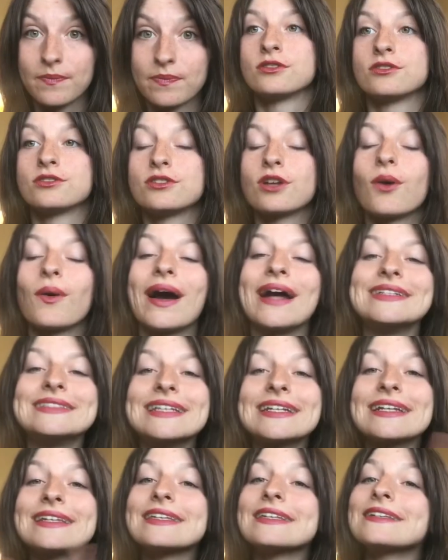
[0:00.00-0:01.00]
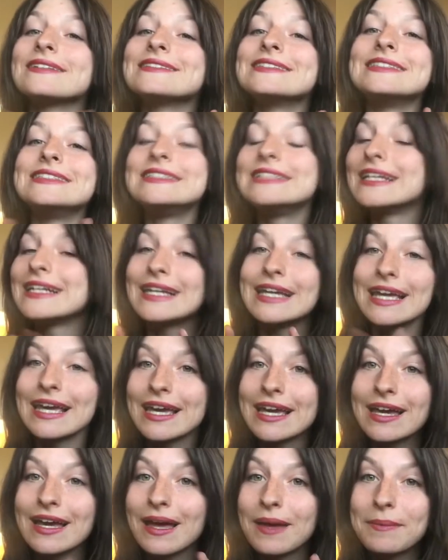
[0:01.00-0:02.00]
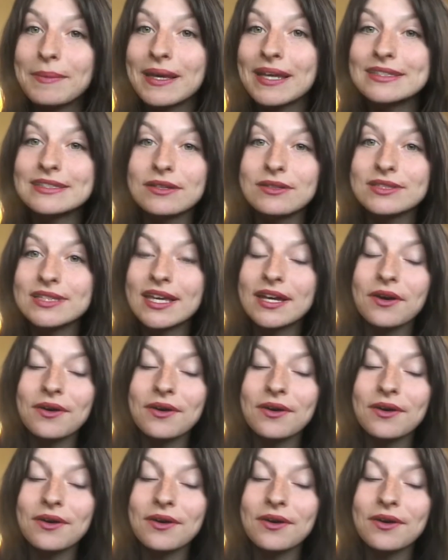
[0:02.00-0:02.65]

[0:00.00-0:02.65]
So I did a little digging because I was like,